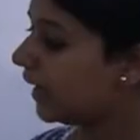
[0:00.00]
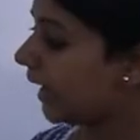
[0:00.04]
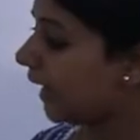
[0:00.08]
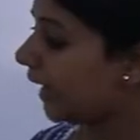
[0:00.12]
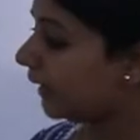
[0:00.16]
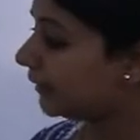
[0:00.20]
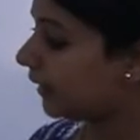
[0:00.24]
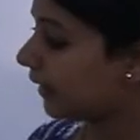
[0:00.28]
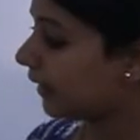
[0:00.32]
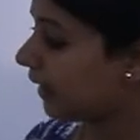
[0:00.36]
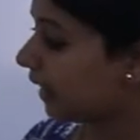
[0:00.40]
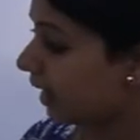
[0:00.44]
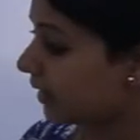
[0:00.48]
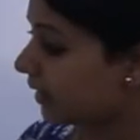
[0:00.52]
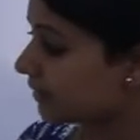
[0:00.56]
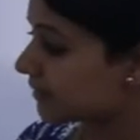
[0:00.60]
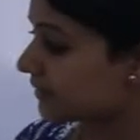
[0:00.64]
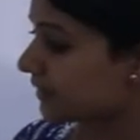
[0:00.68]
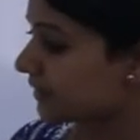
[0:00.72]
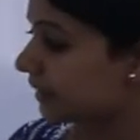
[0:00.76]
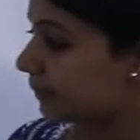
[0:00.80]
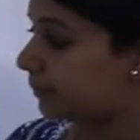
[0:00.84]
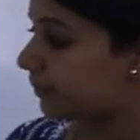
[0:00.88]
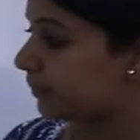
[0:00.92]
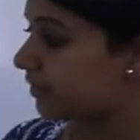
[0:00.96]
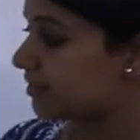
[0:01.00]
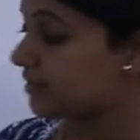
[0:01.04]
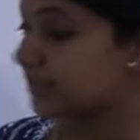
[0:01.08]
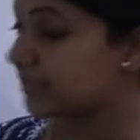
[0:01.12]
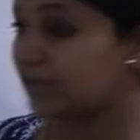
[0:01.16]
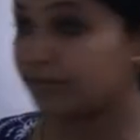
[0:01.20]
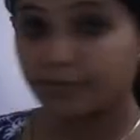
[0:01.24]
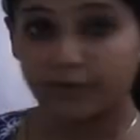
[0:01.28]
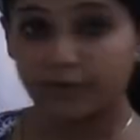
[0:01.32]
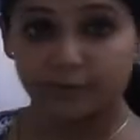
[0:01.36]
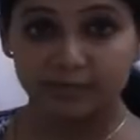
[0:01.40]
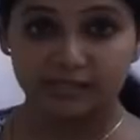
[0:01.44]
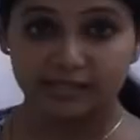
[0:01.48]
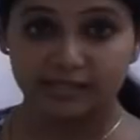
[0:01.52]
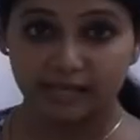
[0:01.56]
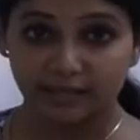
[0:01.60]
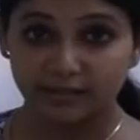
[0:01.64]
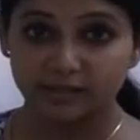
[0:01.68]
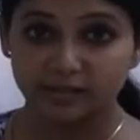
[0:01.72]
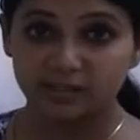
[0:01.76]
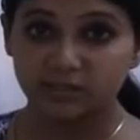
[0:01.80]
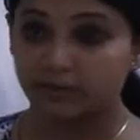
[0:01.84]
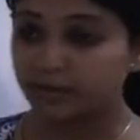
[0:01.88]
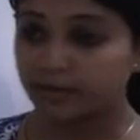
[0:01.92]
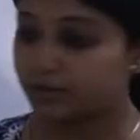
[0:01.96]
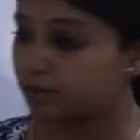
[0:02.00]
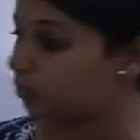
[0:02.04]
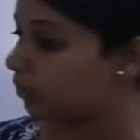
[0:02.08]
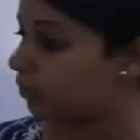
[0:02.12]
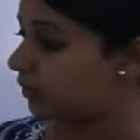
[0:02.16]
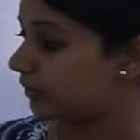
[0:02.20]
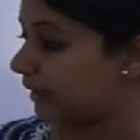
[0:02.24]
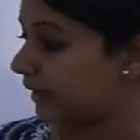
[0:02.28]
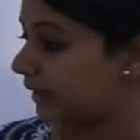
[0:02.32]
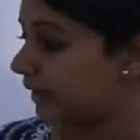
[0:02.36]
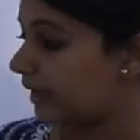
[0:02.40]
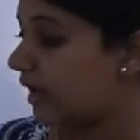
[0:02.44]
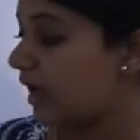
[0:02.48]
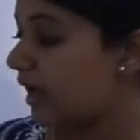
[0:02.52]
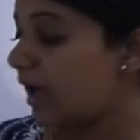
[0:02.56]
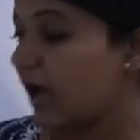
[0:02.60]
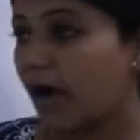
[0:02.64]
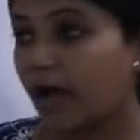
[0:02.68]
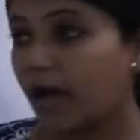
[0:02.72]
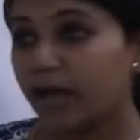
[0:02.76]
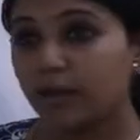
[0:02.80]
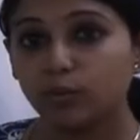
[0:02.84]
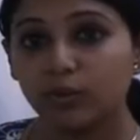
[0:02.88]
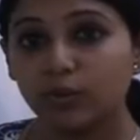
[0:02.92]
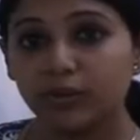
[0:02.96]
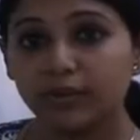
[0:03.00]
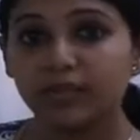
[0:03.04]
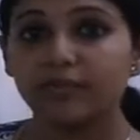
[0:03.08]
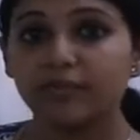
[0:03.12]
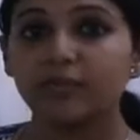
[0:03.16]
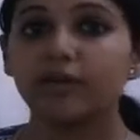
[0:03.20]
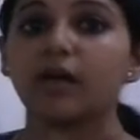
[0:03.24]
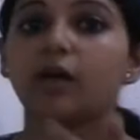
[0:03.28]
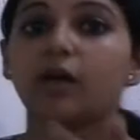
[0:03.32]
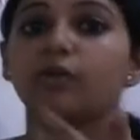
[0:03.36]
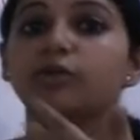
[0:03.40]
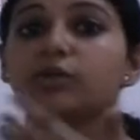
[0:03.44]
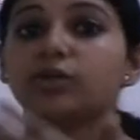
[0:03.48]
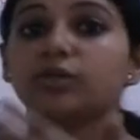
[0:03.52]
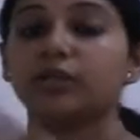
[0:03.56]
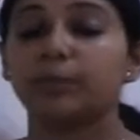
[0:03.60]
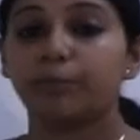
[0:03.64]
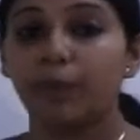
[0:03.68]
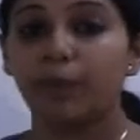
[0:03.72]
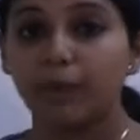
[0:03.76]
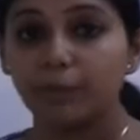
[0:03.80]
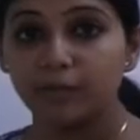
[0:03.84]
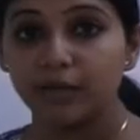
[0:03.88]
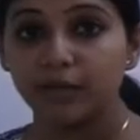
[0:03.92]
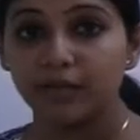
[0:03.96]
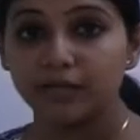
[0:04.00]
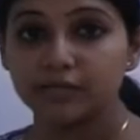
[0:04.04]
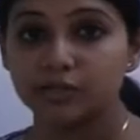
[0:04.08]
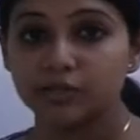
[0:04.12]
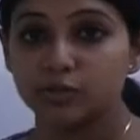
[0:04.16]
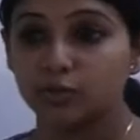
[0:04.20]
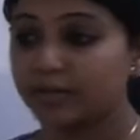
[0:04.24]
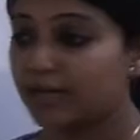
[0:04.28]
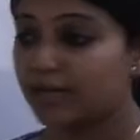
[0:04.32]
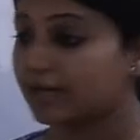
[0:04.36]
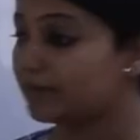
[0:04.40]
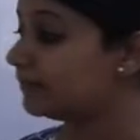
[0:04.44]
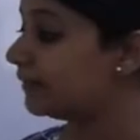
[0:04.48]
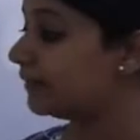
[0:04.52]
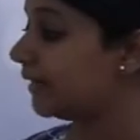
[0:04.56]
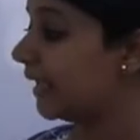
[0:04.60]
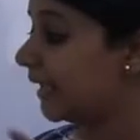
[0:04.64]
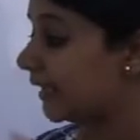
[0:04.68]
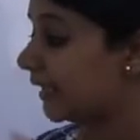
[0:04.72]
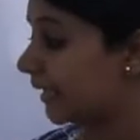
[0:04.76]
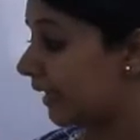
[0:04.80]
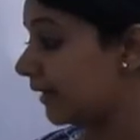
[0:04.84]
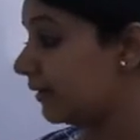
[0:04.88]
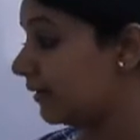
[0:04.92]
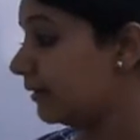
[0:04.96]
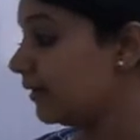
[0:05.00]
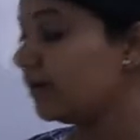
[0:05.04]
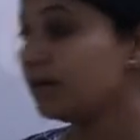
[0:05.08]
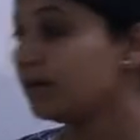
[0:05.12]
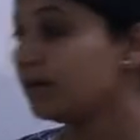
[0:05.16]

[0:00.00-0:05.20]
And the last step is, if I'm satisfied over there, I will give it out to the public so that they can